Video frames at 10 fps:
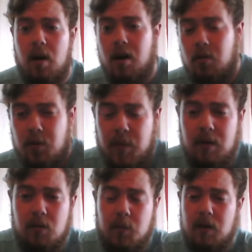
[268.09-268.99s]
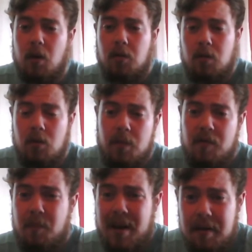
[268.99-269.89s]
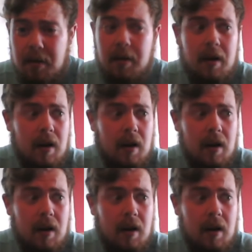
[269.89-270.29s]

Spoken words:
a who's been on a bit of a bender.